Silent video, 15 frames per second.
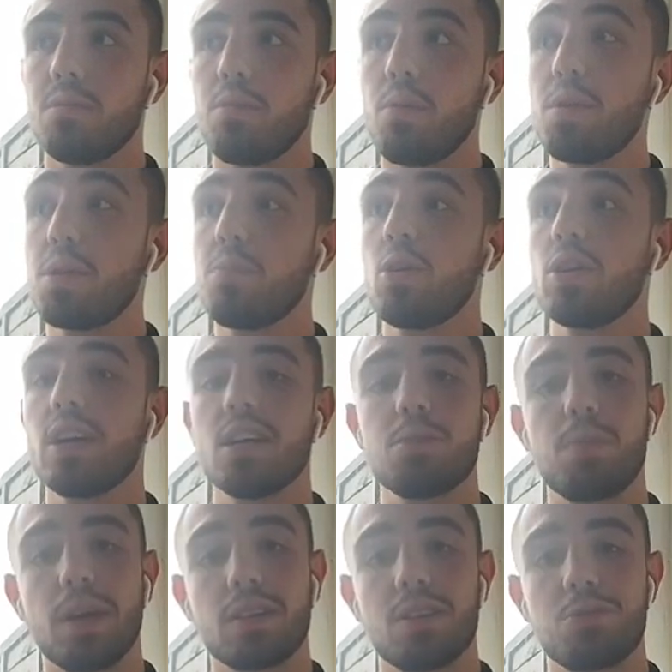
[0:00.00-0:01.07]
probably the money
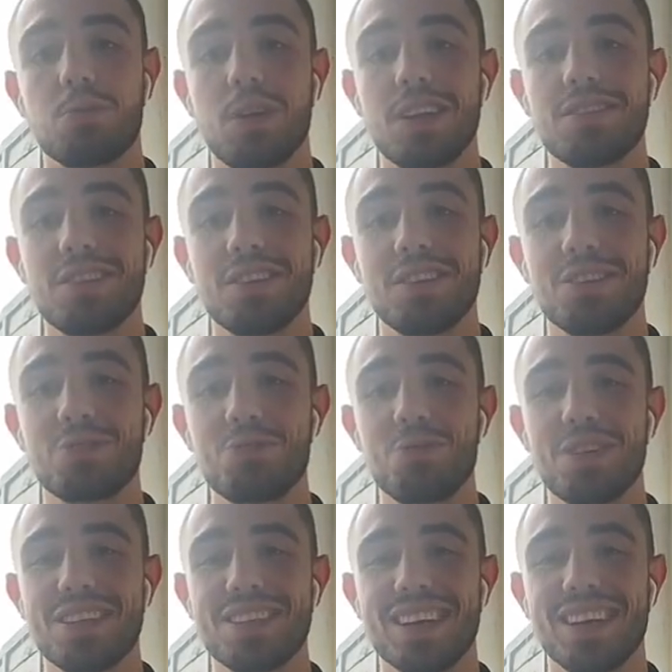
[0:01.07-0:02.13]
aspect as well, isn't it? It's
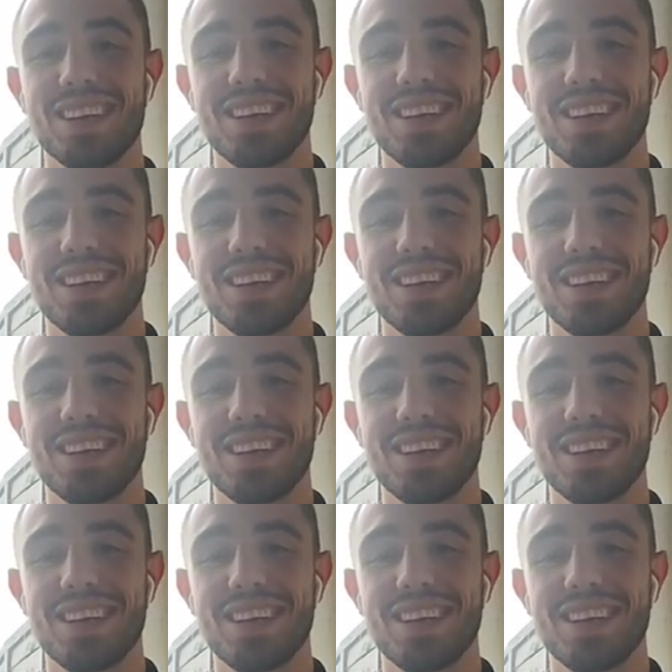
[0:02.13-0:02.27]
always a